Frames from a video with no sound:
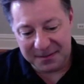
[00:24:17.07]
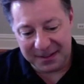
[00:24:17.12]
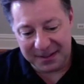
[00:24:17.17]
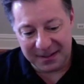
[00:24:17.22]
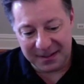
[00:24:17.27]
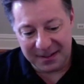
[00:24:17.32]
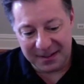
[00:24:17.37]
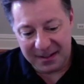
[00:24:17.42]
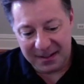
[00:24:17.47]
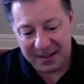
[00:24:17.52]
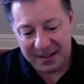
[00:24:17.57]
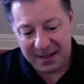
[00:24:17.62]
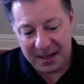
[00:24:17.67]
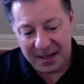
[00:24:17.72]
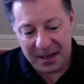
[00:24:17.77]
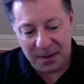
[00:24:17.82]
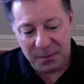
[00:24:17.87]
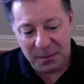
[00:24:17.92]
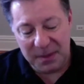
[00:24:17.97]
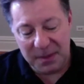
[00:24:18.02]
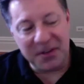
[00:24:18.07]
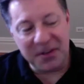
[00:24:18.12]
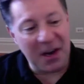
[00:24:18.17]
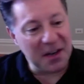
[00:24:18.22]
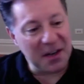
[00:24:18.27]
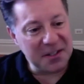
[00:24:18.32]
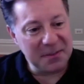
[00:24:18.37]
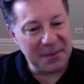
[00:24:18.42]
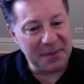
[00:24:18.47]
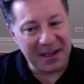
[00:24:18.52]
And we've
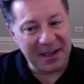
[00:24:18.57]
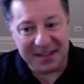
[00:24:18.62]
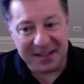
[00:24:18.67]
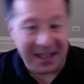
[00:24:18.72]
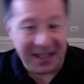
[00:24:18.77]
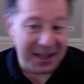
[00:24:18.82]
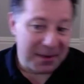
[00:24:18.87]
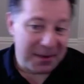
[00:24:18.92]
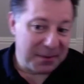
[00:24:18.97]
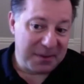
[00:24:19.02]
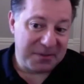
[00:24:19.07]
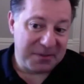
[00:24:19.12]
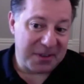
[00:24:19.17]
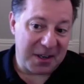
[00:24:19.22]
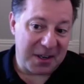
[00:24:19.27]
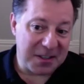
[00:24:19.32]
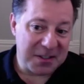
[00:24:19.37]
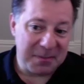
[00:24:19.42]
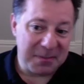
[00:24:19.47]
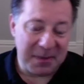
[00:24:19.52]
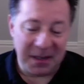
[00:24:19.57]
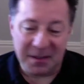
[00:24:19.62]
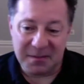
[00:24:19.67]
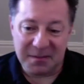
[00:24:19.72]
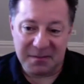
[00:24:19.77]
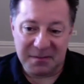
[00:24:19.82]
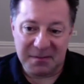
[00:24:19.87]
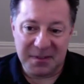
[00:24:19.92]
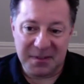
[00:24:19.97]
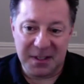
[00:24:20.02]
talked about that. We've talked about,
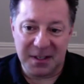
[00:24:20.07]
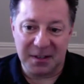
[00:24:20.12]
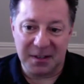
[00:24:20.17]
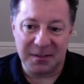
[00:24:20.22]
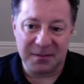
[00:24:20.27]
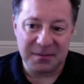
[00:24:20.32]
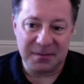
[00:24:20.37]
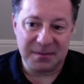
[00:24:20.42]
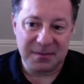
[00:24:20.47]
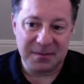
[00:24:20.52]
you know,